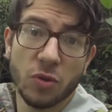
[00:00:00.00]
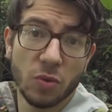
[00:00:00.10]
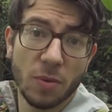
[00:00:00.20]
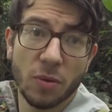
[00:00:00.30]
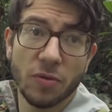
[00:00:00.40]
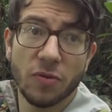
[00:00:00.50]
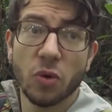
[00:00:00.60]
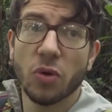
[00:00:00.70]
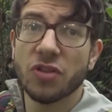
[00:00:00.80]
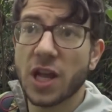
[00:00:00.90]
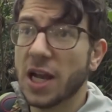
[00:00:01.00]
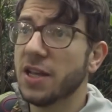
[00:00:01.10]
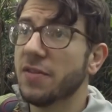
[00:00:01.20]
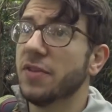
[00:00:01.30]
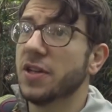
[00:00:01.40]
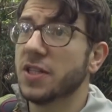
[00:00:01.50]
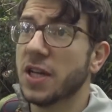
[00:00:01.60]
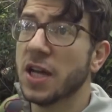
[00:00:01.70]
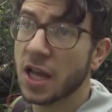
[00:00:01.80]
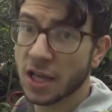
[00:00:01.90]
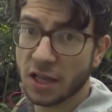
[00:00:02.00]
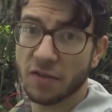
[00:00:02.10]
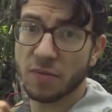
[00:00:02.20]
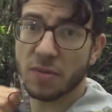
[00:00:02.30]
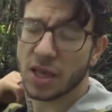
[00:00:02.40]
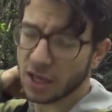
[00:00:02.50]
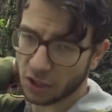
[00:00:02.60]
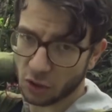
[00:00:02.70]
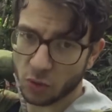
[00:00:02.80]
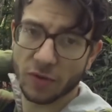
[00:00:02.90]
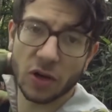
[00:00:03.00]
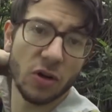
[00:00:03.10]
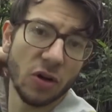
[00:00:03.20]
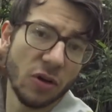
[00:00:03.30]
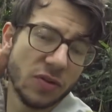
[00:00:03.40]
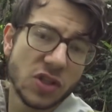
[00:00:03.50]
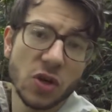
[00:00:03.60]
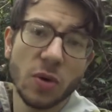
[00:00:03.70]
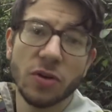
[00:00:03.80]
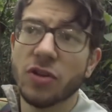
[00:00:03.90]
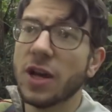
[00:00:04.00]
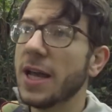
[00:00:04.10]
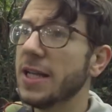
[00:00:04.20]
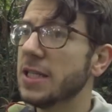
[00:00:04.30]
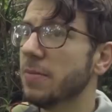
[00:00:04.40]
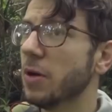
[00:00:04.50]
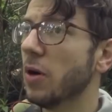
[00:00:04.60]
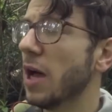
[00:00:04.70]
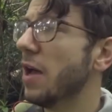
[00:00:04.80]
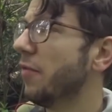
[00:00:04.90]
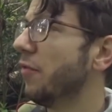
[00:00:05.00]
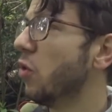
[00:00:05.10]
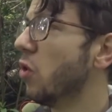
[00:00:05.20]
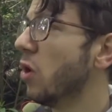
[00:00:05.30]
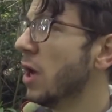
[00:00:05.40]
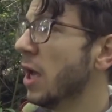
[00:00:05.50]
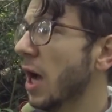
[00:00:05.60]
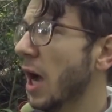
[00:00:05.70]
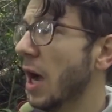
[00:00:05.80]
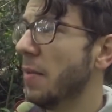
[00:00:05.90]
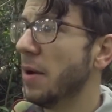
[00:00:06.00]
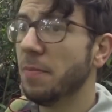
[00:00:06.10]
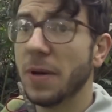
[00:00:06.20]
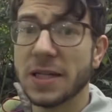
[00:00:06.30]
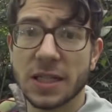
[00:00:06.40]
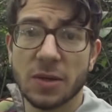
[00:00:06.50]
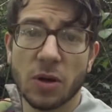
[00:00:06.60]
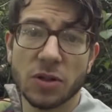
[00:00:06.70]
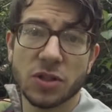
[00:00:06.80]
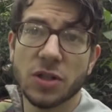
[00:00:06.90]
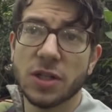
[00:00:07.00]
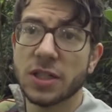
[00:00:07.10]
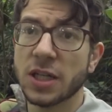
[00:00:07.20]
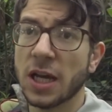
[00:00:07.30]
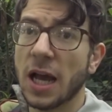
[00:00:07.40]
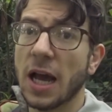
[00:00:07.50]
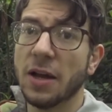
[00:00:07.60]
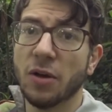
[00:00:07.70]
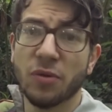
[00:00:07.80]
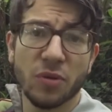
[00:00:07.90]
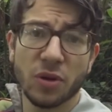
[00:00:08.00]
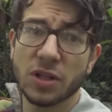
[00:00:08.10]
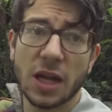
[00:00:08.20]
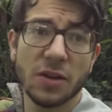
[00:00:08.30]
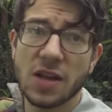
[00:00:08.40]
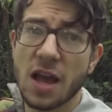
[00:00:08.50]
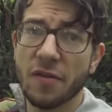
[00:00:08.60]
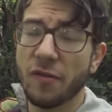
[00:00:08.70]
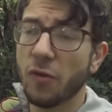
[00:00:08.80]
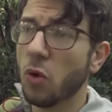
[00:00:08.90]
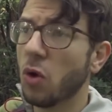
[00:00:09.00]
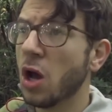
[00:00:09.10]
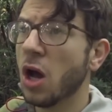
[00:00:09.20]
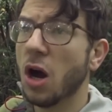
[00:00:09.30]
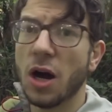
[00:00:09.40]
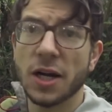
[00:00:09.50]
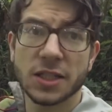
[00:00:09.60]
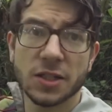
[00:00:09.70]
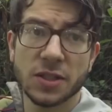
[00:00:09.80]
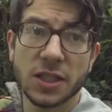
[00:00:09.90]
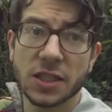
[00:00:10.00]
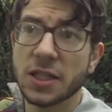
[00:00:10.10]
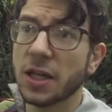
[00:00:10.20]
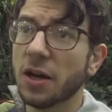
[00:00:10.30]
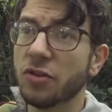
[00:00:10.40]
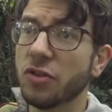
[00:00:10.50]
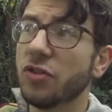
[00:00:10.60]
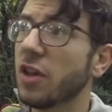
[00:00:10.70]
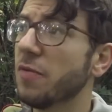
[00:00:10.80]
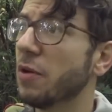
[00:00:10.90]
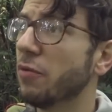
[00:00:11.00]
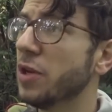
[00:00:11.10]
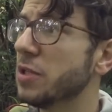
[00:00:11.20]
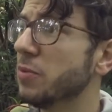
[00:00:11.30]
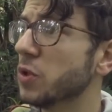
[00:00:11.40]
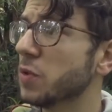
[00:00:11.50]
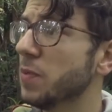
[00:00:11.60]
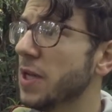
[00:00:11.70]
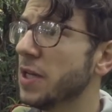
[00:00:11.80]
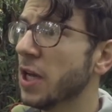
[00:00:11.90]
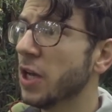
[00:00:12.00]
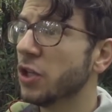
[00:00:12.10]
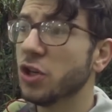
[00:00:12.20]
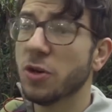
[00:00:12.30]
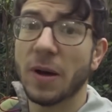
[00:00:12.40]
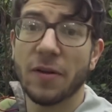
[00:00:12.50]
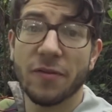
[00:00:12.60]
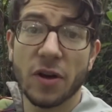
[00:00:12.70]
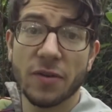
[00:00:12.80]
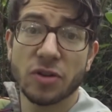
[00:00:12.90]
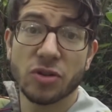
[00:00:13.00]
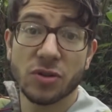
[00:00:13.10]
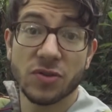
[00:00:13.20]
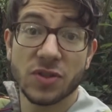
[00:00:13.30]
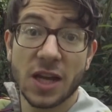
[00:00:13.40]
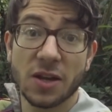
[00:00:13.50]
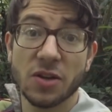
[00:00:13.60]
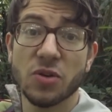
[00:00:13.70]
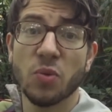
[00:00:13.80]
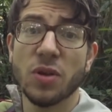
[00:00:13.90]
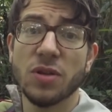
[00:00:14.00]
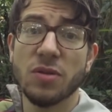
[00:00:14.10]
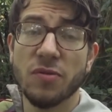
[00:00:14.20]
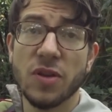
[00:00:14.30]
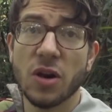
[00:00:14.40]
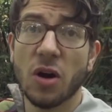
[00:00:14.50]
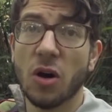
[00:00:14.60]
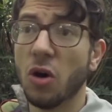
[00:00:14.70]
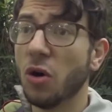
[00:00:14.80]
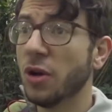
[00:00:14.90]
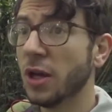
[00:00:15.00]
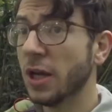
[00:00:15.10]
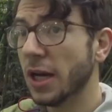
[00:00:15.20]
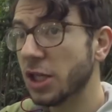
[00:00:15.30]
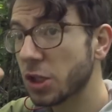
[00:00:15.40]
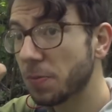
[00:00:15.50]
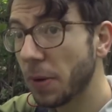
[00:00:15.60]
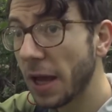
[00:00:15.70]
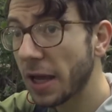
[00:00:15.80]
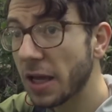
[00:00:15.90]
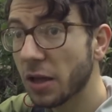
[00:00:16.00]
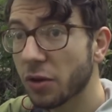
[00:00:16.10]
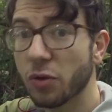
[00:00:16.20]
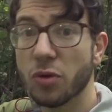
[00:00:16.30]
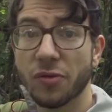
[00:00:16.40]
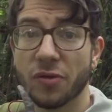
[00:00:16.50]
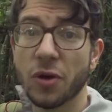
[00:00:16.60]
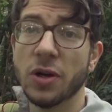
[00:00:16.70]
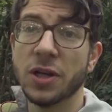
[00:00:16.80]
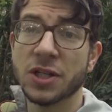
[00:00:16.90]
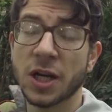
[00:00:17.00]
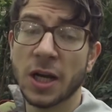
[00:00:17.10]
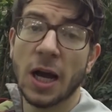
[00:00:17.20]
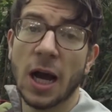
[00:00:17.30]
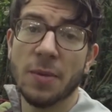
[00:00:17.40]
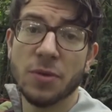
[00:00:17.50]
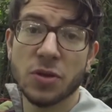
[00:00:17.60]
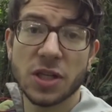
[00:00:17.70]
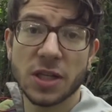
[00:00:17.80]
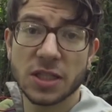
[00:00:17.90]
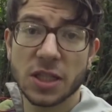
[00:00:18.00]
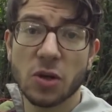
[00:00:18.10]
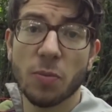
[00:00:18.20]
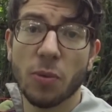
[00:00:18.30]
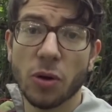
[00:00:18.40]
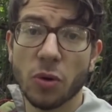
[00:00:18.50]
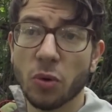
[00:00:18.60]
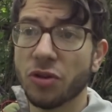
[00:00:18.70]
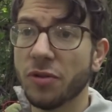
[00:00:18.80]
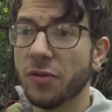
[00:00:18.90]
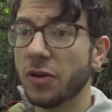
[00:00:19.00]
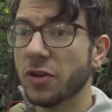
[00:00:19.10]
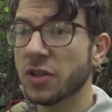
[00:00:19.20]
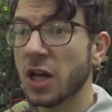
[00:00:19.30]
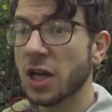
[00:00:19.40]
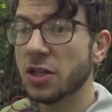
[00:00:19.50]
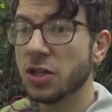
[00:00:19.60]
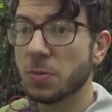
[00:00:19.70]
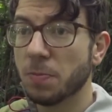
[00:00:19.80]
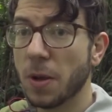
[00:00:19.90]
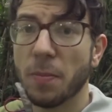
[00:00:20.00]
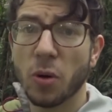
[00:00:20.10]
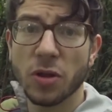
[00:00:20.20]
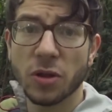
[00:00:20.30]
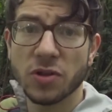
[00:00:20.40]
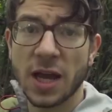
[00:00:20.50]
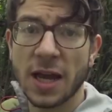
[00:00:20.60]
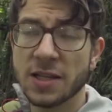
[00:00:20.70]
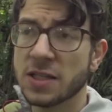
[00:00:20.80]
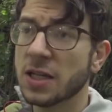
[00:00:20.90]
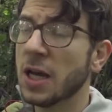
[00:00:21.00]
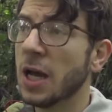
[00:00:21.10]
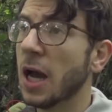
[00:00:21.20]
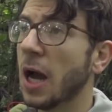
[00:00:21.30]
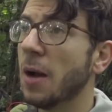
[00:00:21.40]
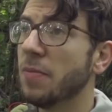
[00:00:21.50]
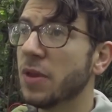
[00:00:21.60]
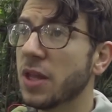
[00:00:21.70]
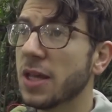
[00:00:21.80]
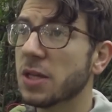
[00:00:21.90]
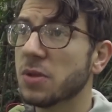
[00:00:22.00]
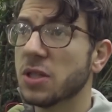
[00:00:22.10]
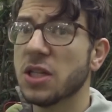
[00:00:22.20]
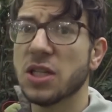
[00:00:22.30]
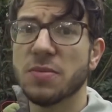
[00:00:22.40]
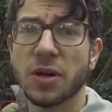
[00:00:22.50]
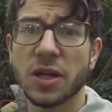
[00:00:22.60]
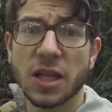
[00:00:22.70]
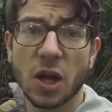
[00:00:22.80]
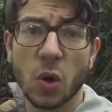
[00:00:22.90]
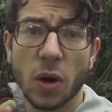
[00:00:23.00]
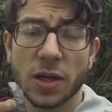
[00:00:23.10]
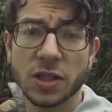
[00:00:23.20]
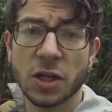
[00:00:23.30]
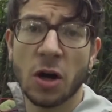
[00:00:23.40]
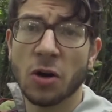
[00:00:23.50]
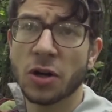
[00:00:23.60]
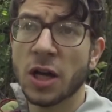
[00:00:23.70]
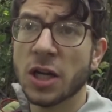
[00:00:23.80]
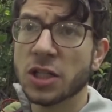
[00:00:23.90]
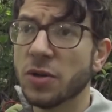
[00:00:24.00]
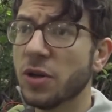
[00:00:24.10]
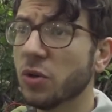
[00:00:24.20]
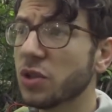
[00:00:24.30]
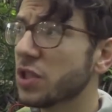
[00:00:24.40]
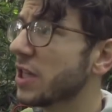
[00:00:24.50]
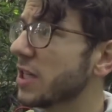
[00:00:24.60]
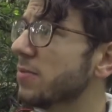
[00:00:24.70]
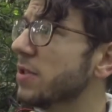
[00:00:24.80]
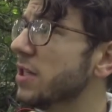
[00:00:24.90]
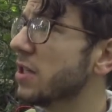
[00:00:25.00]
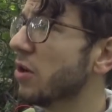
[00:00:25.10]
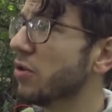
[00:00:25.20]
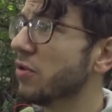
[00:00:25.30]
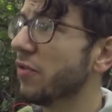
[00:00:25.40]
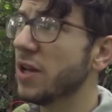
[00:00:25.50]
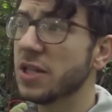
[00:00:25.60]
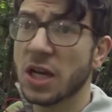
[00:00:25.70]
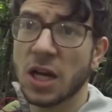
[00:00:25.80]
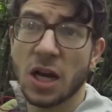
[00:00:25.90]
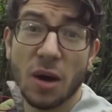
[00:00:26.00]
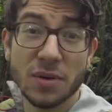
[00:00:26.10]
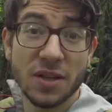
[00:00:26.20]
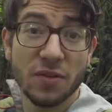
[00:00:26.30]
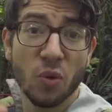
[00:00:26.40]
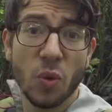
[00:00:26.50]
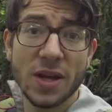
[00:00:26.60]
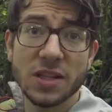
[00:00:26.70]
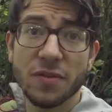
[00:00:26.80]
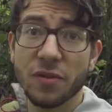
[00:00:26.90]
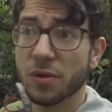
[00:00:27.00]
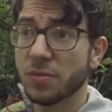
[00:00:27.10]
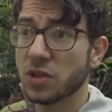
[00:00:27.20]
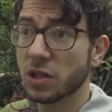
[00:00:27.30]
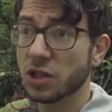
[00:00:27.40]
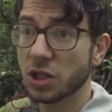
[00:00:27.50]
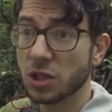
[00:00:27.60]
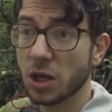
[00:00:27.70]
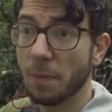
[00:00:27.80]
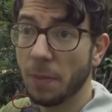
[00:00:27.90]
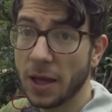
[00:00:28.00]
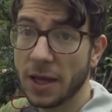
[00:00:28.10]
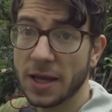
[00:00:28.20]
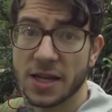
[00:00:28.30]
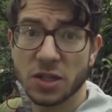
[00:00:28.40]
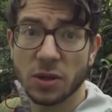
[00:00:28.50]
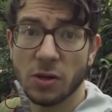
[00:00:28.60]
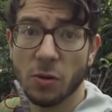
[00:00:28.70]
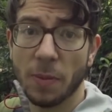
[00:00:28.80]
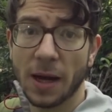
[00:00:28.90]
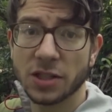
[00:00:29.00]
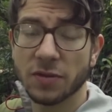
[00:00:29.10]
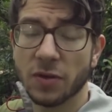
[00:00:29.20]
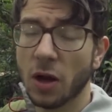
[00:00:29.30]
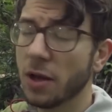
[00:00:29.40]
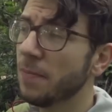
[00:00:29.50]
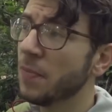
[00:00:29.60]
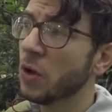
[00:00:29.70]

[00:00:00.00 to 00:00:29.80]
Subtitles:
with a 1.4 teleconverter, giving me an equivalent of 280mm f4. And basically what I was doing is handheld down to f4, ISO 1600 to give me a reasonable speed, shooting about 500ths of a second with the VR on, and just picking through the foliage using single point autofocus to just pinpoint those heads. The thing is with the titi monkey, they're quite dark, so in order to get some detail on the face, I was either waiting for them to just appear into a little patch of light,